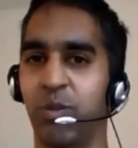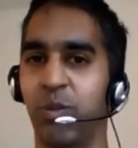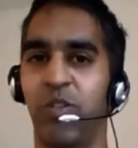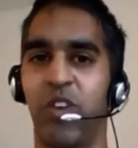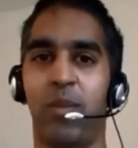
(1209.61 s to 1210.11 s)

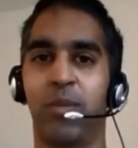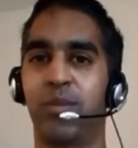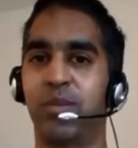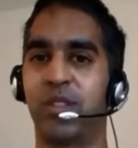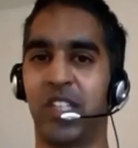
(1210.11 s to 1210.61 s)
move up
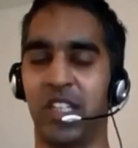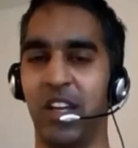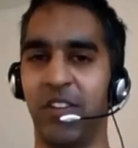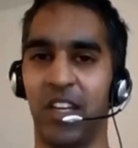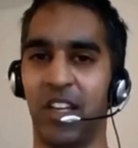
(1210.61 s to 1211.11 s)

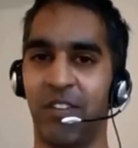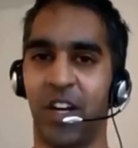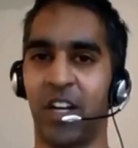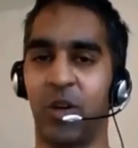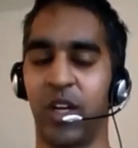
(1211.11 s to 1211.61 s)
significantly
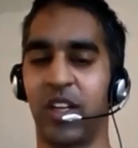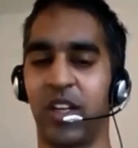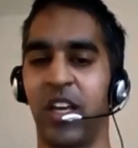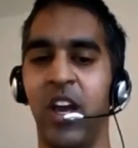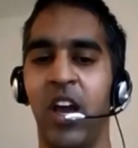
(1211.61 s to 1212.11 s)
very
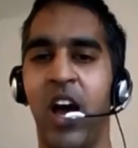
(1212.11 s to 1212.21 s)
quickly.